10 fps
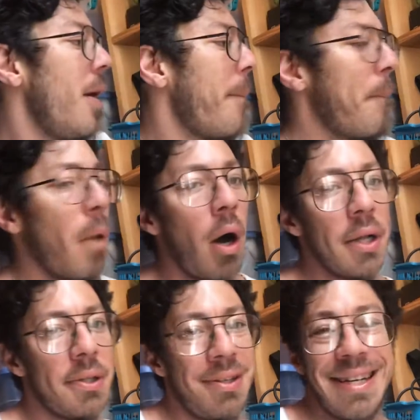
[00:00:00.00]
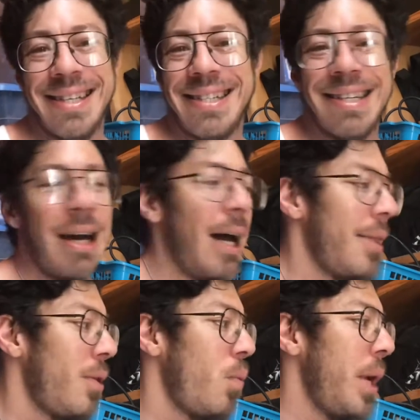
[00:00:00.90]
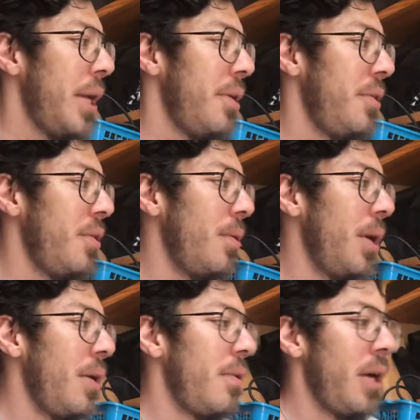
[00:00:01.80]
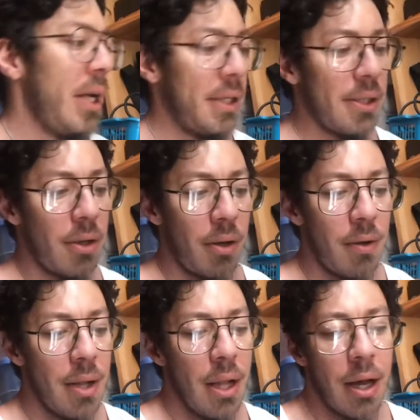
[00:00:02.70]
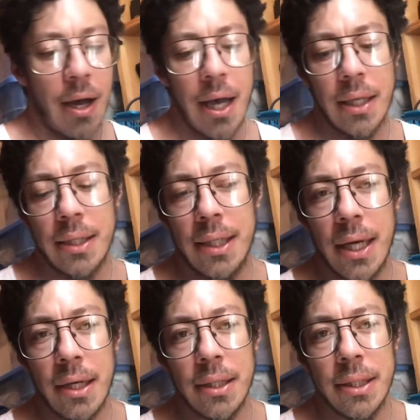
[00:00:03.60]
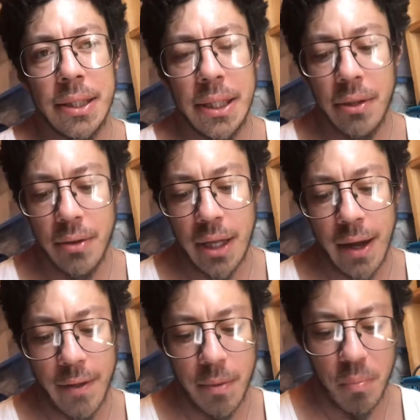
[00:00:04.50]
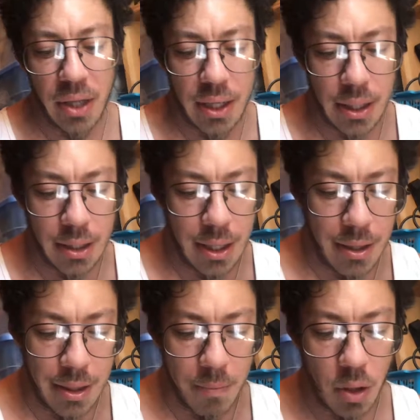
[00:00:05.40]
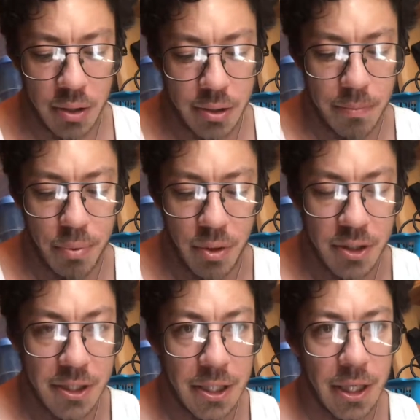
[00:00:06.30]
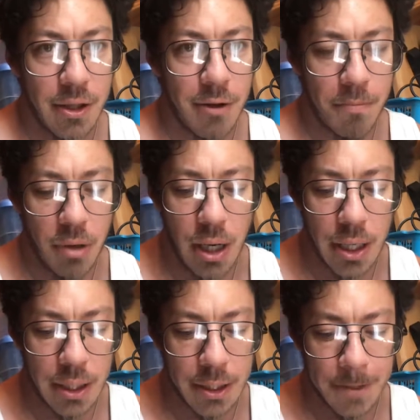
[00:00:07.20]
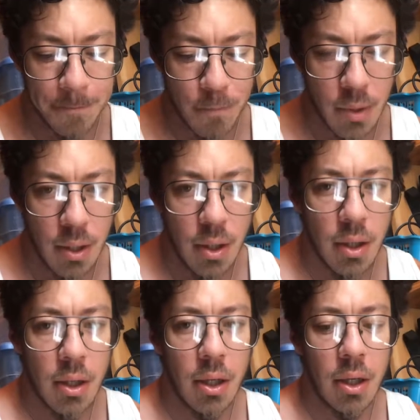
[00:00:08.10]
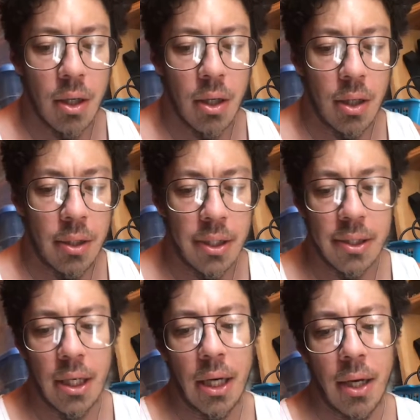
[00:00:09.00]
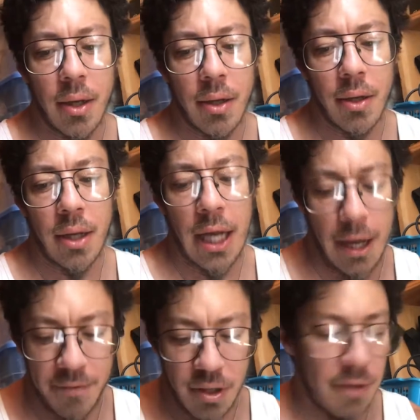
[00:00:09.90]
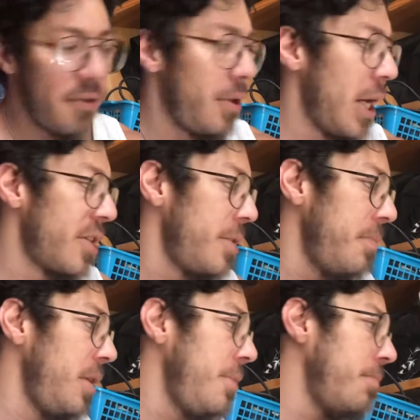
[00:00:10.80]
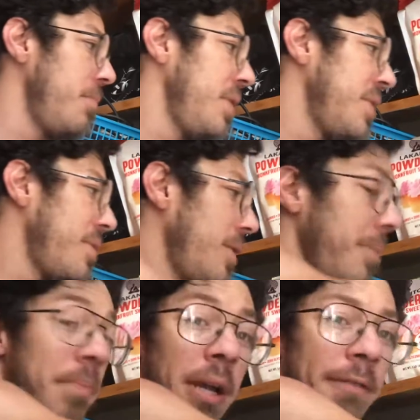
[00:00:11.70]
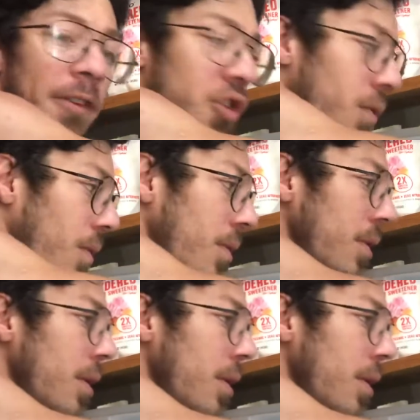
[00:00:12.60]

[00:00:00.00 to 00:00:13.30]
Monster is not the way to do it, right? So I guarantee you that the blend that the Monster puts in their product does not have enough to actually be medicinally beneficial.